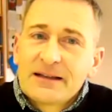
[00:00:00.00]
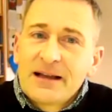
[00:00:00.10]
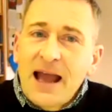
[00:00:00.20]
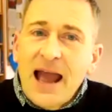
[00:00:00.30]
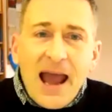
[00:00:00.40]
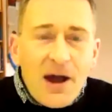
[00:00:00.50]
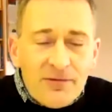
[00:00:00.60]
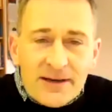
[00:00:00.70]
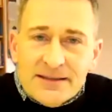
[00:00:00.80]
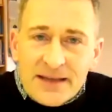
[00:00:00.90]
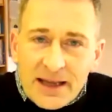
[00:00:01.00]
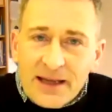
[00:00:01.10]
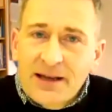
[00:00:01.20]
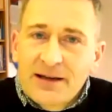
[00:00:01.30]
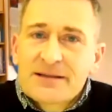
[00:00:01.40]
How
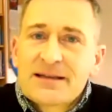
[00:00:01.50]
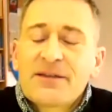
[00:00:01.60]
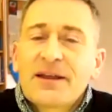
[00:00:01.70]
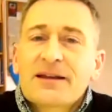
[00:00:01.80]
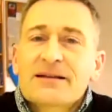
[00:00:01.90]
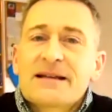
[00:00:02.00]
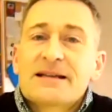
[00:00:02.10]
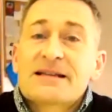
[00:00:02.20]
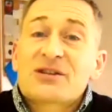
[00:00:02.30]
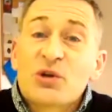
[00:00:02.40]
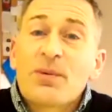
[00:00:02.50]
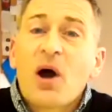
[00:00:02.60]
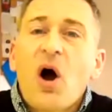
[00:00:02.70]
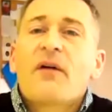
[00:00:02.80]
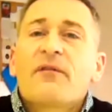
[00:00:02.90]
ridiculous he thinks his super
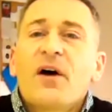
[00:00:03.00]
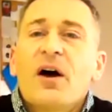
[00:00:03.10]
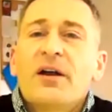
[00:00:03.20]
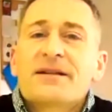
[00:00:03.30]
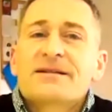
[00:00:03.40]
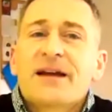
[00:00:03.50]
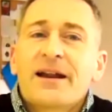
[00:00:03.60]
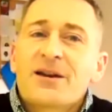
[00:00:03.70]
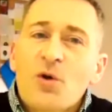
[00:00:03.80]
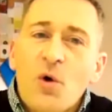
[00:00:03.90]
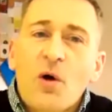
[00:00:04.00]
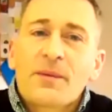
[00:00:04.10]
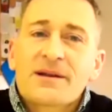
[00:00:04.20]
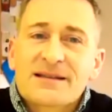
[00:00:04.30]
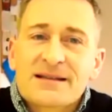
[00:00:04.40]
hot furnace, an
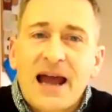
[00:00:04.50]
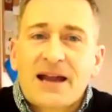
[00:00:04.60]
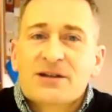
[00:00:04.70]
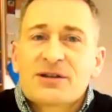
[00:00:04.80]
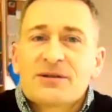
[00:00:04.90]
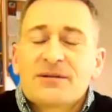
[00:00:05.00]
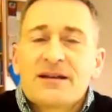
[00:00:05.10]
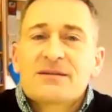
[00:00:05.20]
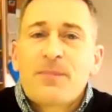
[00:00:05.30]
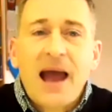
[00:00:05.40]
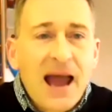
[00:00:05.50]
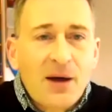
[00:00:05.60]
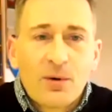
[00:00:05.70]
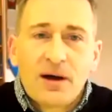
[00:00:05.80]
enormous statue, is power.